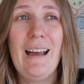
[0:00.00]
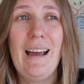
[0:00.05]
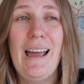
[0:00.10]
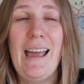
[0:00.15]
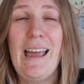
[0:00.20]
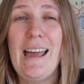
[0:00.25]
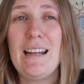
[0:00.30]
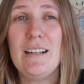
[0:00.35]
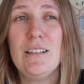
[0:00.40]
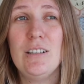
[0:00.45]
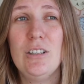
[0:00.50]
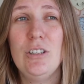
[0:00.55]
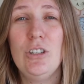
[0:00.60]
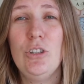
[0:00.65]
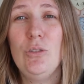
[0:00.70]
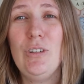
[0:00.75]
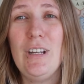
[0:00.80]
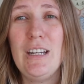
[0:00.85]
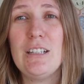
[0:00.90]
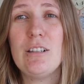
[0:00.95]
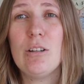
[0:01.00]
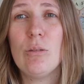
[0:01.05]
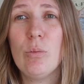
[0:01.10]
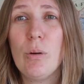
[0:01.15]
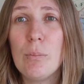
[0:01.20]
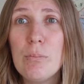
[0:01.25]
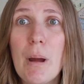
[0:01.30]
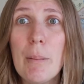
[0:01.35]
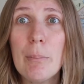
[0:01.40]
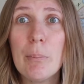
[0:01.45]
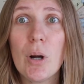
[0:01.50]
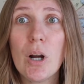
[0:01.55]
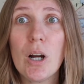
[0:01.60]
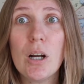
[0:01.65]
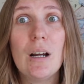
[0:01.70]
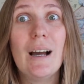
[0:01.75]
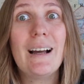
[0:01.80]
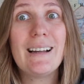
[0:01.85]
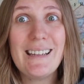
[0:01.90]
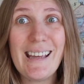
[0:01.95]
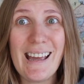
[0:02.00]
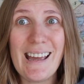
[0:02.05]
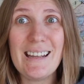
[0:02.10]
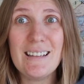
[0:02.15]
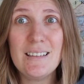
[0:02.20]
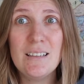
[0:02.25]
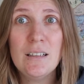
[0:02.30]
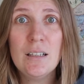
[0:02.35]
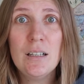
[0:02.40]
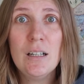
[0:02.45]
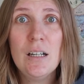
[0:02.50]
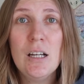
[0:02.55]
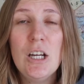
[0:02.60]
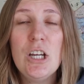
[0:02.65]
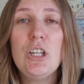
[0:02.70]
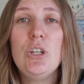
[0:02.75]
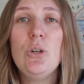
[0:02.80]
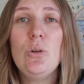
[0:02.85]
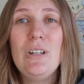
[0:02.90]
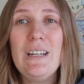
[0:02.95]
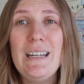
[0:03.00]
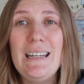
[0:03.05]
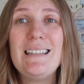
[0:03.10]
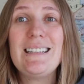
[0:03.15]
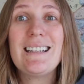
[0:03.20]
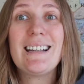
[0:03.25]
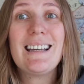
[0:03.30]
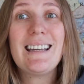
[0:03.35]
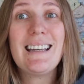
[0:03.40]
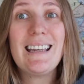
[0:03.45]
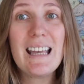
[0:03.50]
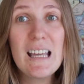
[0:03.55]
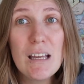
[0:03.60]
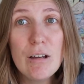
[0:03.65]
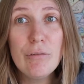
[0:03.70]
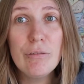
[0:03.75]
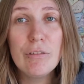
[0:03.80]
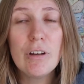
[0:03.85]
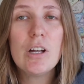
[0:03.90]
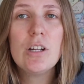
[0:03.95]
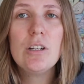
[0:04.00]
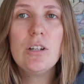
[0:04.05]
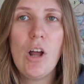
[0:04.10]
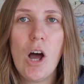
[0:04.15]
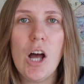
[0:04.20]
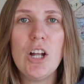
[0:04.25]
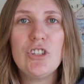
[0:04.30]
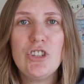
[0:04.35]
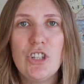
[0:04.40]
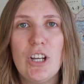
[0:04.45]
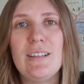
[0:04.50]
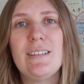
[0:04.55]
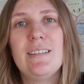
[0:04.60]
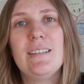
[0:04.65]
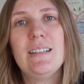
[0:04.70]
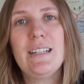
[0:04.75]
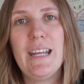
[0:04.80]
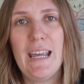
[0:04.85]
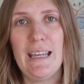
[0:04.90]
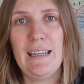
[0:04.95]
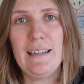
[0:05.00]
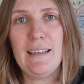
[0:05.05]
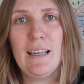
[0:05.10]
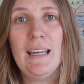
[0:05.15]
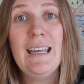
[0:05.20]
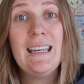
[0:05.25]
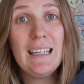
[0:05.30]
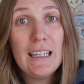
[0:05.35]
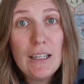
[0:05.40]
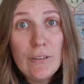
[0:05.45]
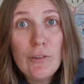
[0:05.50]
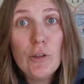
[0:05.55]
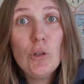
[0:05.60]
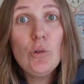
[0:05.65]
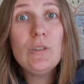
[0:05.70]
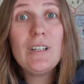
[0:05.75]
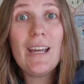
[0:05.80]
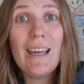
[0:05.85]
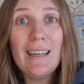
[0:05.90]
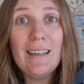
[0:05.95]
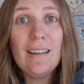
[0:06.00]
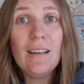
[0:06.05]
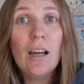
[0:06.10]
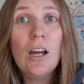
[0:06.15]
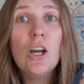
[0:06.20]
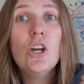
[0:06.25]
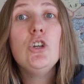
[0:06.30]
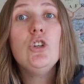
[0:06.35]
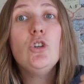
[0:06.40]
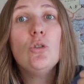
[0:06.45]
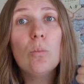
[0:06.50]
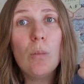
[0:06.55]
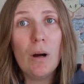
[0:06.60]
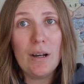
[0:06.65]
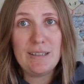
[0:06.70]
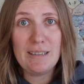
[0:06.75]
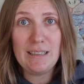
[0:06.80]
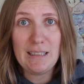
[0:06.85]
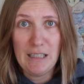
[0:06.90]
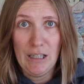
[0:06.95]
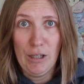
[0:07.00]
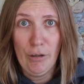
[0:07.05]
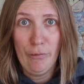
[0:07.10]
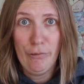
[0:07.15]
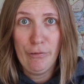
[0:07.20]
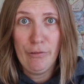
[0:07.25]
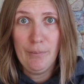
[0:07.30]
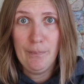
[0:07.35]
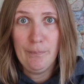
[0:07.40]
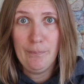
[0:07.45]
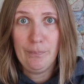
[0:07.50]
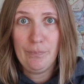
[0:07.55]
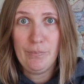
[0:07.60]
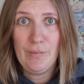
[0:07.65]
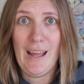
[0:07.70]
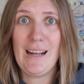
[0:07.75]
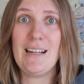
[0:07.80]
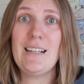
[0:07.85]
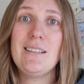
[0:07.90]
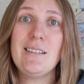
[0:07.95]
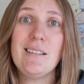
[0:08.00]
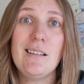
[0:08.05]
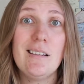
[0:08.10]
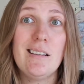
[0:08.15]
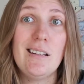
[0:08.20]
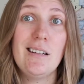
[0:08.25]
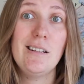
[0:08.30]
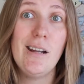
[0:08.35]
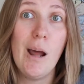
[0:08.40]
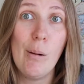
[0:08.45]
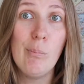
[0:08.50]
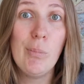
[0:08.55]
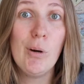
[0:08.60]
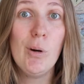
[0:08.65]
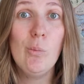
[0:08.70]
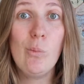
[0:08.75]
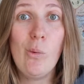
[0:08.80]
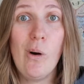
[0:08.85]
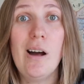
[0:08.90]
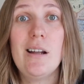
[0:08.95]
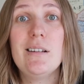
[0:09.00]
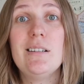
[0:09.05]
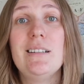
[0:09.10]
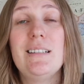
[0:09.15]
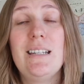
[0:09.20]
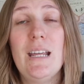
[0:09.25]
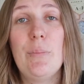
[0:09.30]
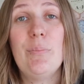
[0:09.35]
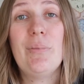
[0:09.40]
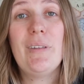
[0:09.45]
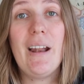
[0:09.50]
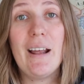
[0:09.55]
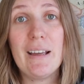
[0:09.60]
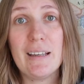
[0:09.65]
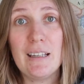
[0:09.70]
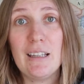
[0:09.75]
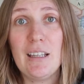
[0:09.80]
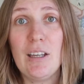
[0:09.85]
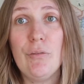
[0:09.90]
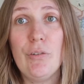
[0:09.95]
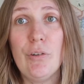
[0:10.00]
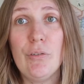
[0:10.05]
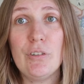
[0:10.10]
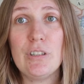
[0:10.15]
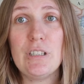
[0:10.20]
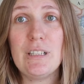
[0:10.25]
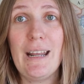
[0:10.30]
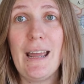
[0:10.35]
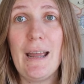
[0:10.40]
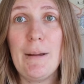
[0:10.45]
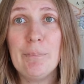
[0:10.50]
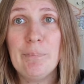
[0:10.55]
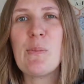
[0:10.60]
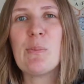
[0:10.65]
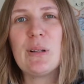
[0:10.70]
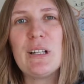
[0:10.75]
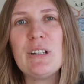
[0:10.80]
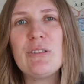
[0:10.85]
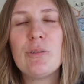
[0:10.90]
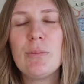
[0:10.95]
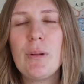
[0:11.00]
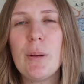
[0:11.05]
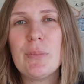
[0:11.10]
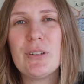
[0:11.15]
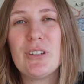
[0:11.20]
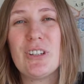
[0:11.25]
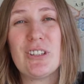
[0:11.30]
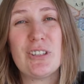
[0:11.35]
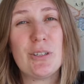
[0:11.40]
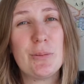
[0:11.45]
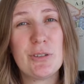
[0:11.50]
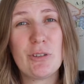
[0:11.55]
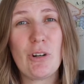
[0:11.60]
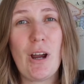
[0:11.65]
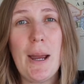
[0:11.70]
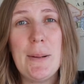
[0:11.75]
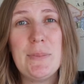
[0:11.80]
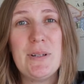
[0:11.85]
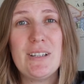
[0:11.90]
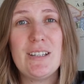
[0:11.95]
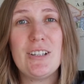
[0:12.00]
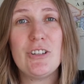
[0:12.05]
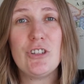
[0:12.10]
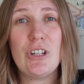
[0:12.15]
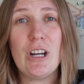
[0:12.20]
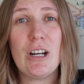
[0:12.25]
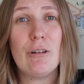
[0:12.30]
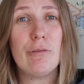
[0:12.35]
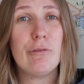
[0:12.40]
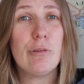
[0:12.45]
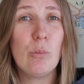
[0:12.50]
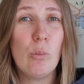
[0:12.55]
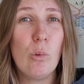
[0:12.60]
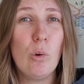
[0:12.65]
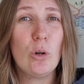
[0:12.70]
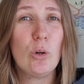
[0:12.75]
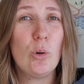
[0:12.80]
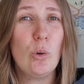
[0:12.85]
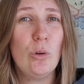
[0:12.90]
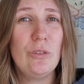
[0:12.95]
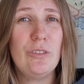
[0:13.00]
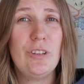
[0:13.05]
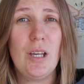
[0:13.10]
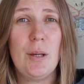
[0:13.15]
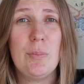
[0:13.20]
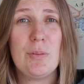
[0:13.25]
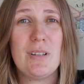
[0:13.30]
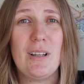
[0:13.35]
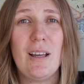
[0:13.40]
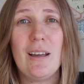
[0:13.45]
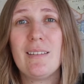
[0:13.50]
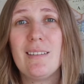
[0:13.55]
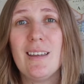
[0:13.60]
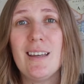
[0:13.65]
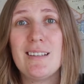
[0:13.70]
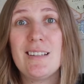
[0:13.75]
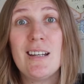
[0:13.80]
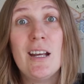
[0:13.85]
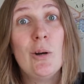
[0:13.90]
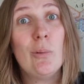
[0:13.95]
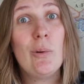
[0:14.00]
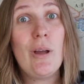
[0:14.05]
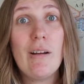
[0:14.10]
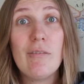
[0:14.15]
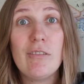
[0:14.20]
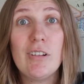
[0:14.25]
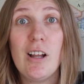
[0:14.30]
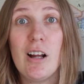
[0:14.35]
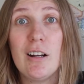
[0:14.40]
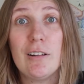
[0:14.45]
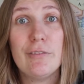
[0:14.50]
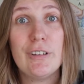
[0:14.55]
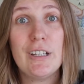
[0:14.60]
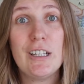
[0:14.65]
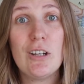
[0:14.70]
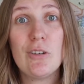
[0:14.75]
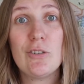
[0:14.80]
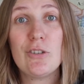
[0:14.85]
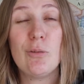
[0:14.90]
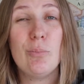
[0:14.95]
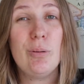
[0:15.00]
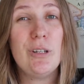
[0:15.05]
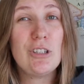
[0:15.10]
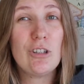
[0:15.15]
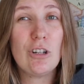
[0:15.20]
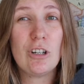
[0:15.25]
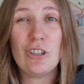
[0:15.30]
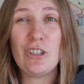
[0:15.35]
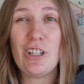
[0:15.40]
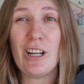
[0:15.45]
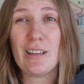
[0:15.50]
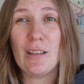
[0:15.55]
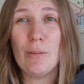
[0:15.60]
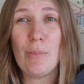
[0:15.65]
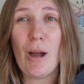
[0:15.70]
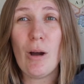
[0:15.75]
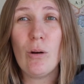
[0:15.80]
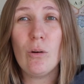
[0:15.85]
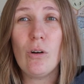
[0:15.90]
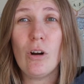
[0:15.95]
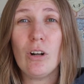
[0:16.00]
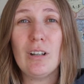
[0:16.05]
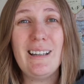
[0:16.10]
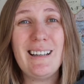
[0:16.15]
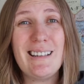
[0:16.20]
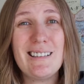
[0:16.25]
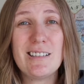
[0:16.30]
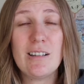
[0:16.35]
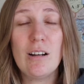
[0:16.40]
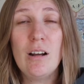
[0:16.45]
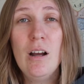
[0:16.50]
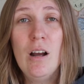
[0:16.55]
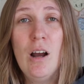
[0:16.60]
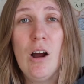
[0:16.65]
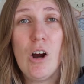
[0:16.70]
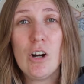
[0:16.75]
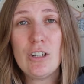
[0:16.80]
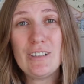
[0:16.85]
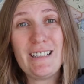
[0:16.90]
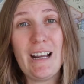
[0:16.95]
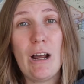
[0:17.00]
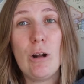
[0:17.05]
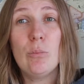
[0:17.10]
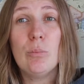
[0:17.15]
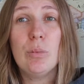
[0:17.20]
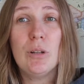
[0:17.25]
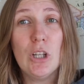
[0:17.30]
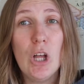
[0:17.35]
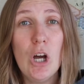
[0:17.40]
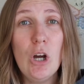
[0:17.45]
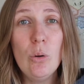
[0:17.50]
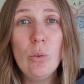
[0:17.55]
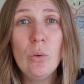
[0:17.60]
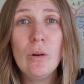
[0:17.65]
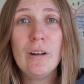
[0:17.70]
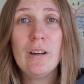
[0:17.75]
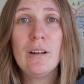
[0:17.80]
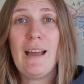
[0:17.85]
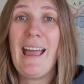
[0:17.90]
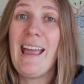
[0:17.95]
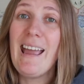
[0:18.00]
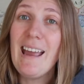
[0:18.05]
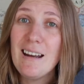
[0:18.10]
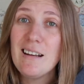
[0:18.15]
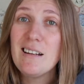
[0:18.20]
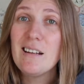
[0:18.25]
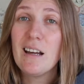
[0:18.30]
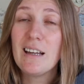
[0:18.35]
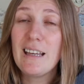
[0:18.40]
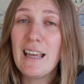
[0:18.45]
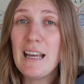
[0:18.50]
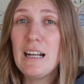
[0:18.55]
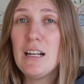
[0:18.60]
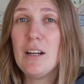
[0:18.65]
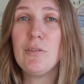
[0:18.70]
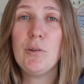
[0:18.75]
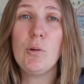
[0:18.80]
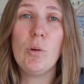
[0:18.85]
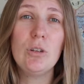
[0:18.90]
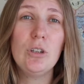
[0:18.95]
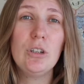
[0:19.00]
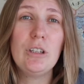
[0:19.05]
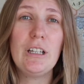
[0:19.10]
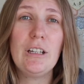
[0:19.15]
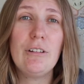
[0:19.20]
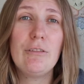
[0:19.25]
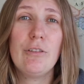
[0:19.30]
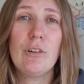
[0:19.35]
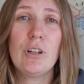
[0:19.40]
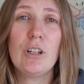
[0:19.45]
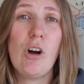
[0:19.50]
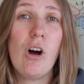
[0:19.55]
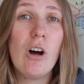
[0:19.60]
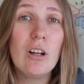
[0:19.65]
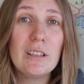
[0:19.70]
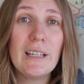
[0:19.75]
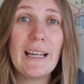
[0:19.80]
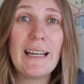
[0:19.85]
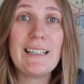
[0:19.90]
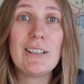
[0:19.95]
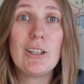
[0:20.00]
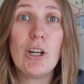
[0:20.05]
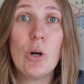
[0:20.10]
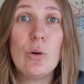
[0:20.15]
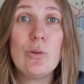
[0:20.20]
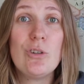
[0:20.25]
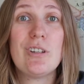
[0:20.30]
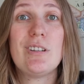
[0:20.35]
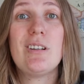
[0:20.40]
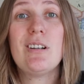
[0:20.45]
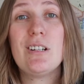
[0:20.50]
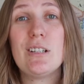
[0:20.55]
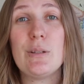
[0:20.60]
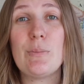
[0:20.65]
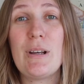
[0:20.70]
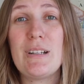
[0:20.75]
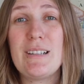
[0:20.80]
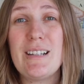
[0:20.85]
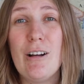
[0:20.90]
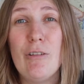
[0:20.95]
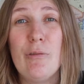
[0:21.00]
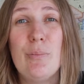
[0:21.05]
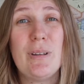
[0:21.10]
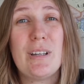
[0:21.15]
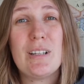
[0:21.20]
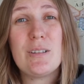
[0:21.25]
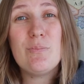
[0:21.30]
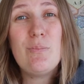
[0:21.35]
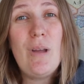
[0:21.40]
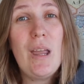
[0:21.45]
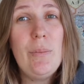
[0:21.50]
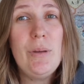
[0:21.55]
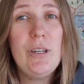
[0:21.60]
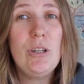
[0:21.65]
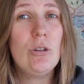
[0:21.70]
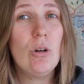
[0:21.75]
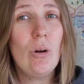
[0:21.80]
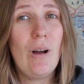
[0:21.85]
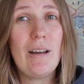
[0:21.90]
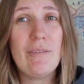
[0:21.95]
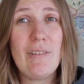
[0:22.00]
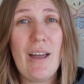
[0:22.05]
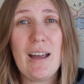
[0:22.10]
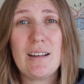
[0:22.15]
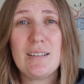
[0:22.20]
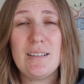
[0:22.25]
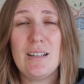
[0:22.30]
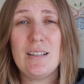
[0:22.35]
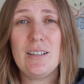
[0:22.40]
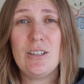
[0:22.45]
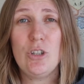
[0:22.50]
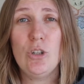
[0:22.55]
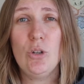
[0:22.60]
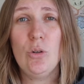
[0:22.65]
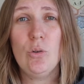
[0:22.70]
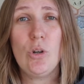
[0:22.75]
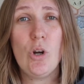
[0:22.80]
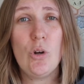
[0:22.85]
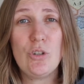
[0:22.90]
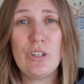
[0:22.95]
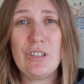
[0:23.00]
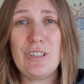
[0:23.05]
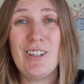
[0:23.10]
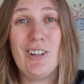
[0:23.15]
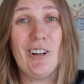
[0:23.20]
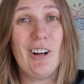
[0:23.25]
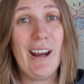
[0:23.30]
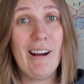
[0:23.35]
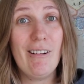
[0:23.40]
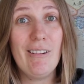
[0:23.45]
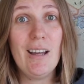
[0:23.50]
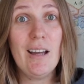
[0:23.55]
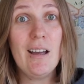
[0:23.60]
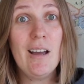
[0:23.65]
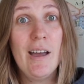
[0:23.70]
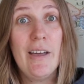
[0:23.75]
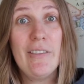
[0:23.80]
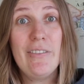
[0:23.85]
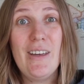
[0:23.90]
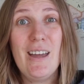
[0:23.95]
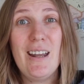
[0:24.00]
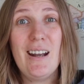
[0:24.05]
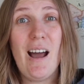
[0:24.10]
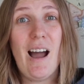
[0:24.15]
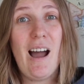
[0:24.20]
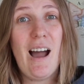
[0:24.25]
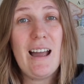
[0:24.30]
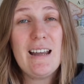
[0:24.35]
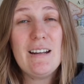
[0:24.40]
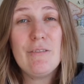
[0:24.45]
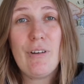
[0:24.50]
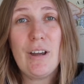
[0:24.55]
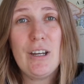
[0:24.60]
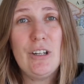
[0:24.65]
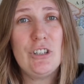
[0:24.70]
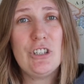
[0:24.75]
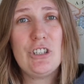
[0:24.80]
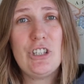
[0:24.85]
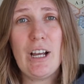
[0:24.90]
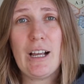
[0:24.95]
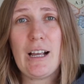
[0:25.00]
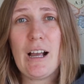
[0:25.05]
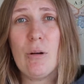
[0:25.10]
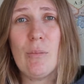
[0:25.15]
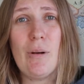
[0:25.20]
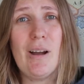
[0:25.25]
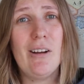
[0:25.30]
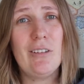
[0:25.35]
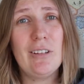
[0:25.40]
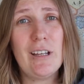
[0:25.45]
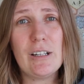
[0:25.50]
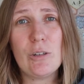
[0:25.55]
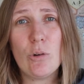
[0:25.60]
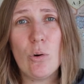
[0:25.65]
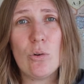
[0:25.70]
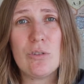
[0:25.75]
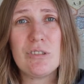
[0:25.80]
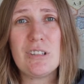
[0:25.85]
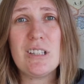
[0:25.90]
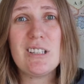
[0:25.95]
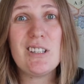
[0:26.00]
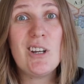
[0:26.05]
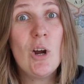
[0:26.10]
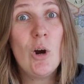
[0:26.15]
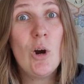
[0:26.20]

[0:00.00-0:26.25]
And you need to remember, again, you need to give, not just take. If you take, you must give. That is the #1 tip that I can give you for today. Please remember to subscribe to this channel for more cool tips like this. We have a lot of videos, so be sure to check them out. Our links are down below. And again, if you're looking for an online coach such as myself, because maybe you don't have access to coaches in your area, then I invite you to check out my online courses